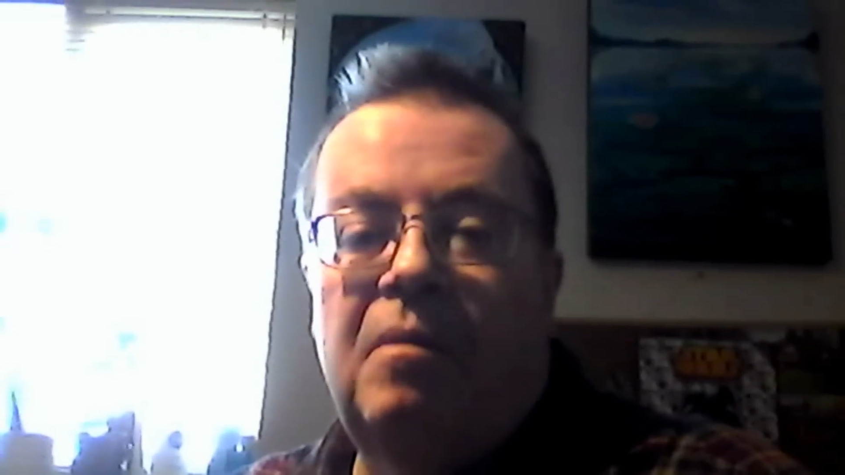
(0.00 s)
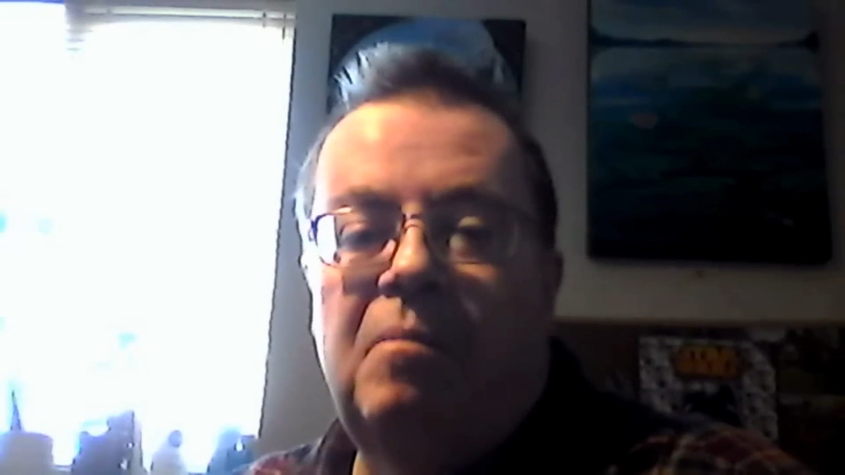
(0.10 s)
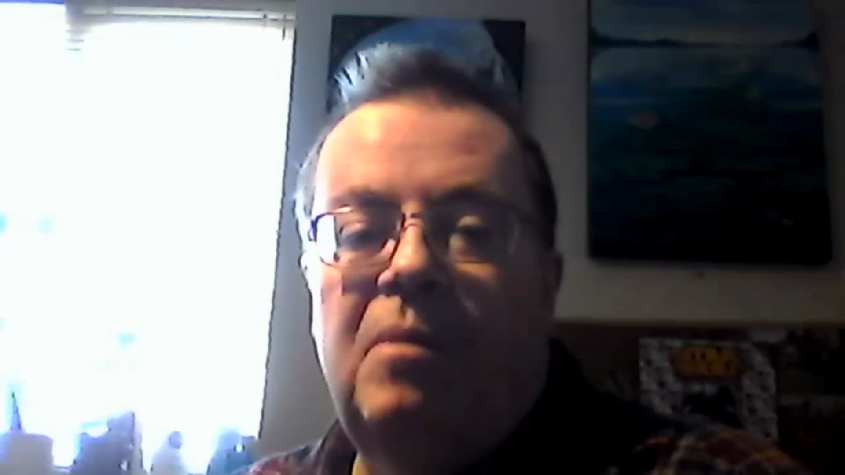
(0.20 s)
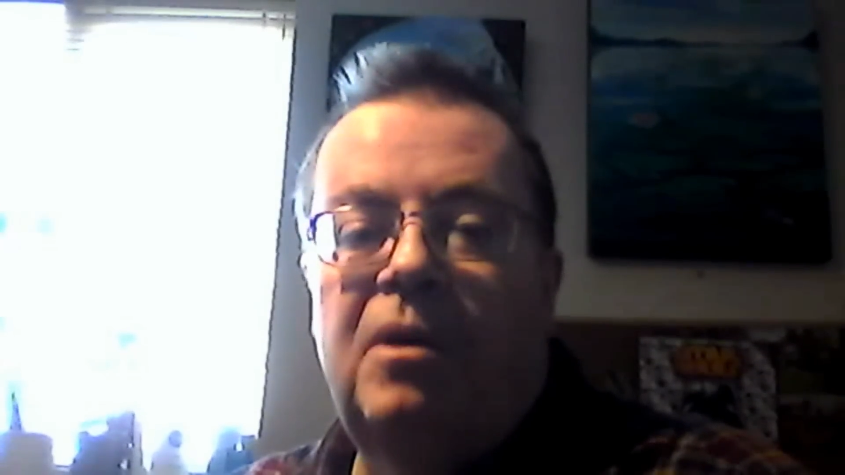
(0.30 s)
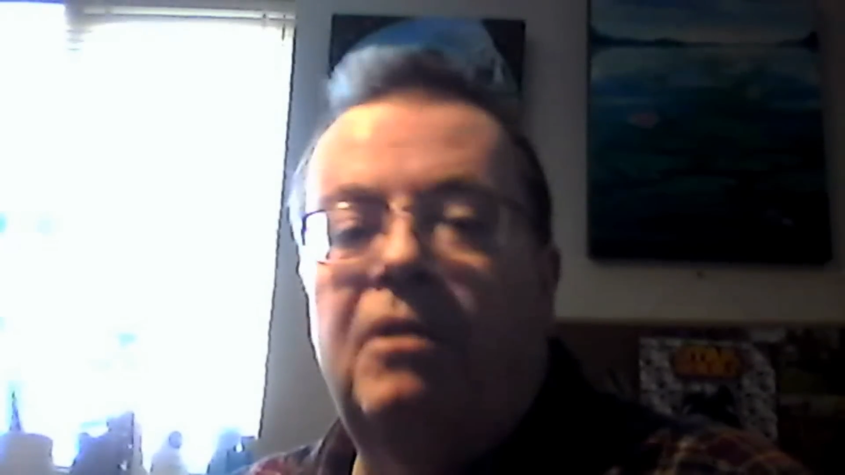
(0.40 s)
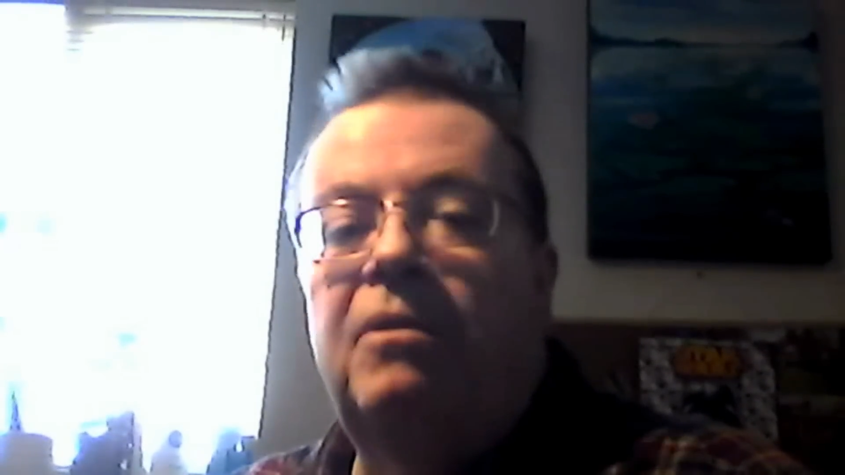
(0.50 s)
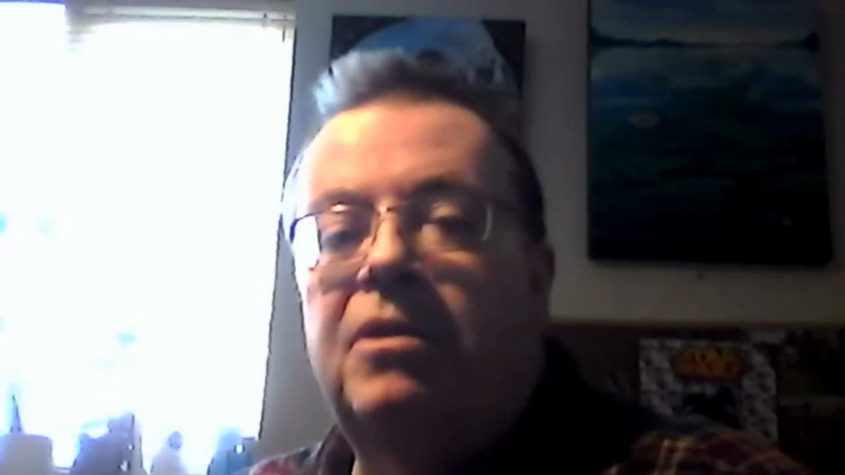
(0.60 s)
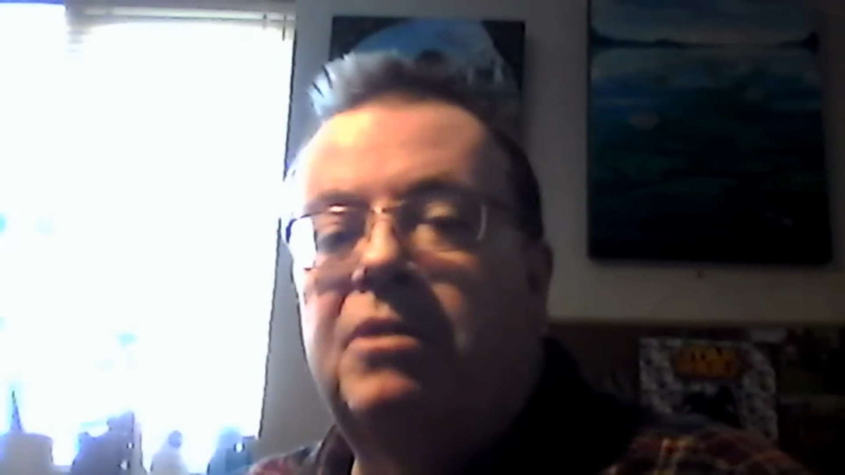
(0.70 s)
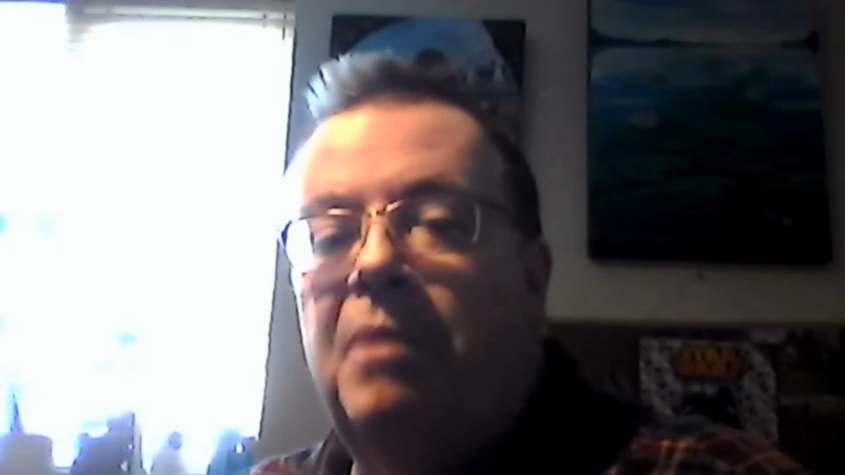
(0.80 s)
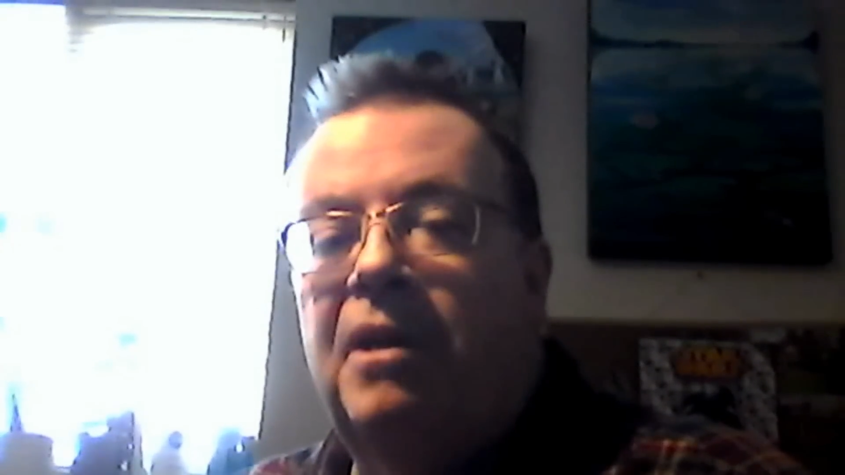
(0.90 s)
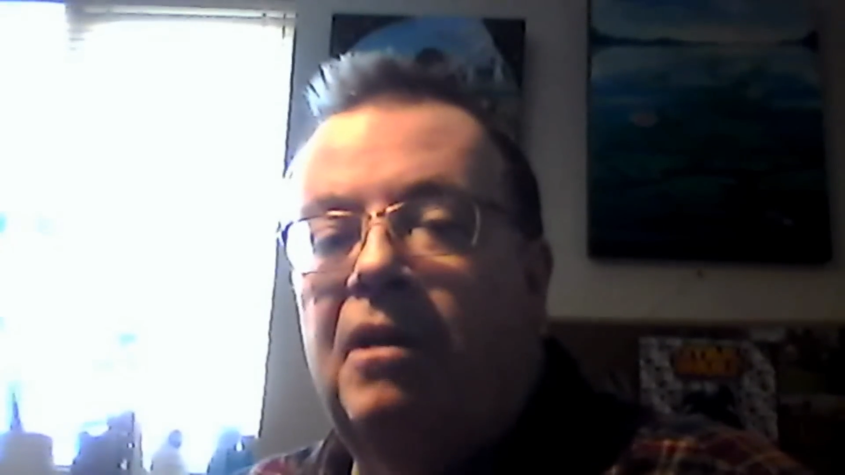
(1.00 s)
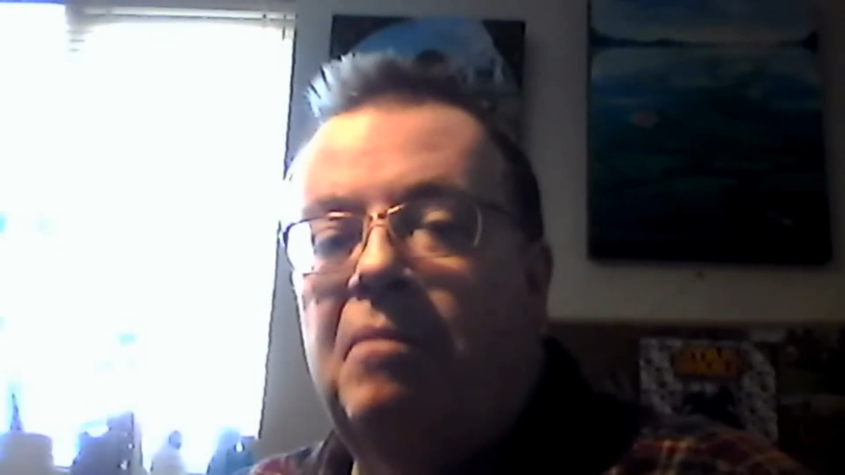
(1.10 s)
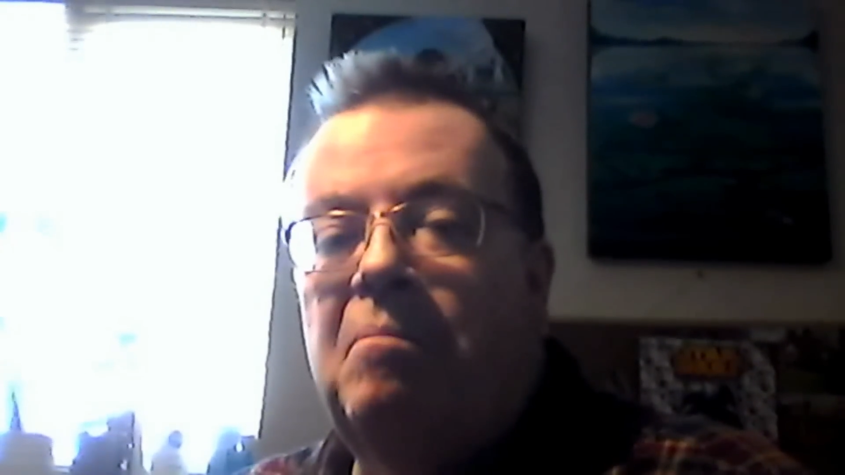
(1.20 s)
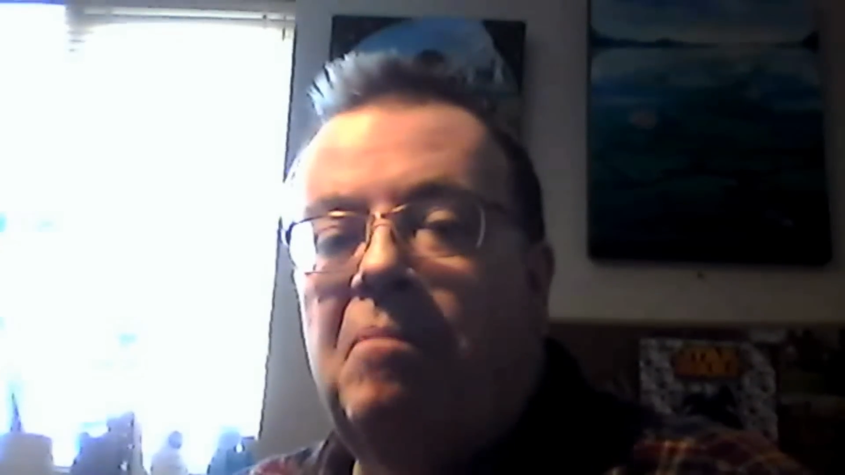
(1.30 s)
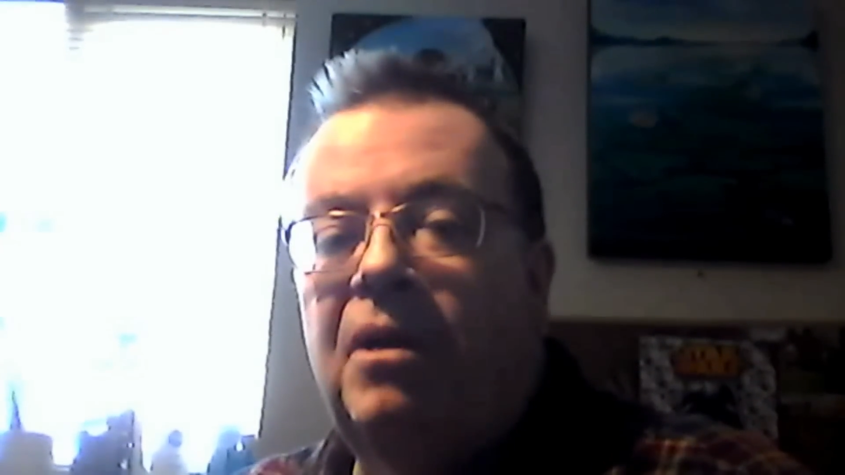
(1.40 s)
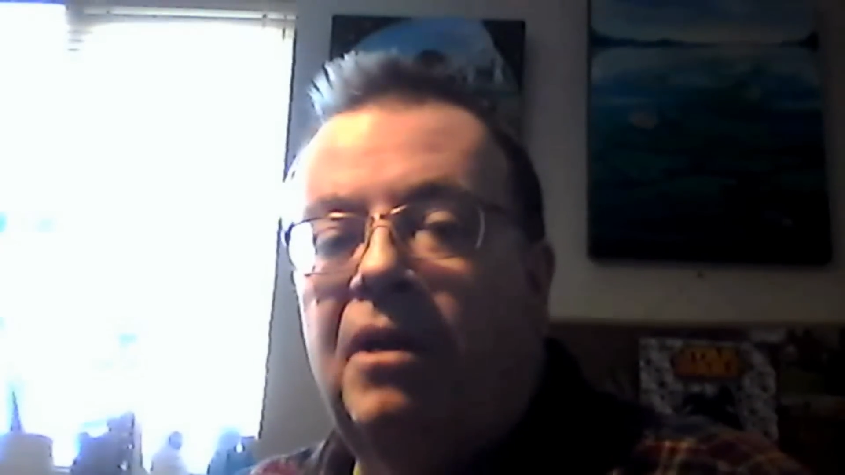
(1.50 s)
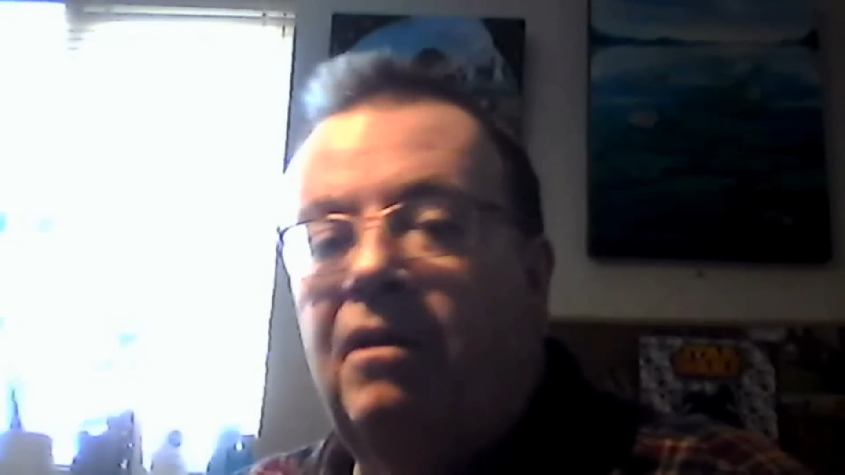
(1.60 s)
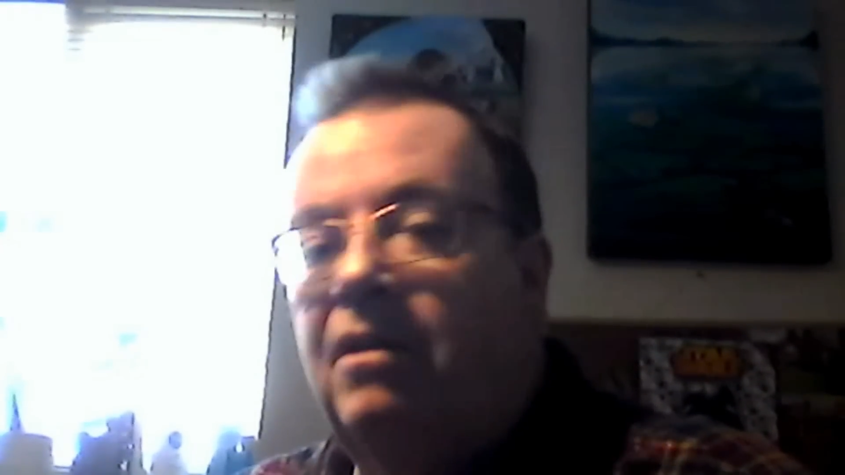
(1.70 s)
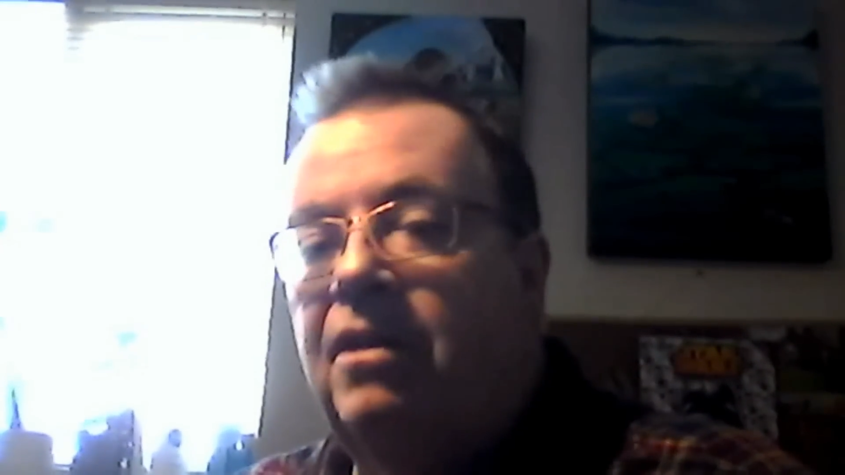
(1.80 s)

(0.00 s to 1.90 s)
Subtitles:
Merkel is spending money like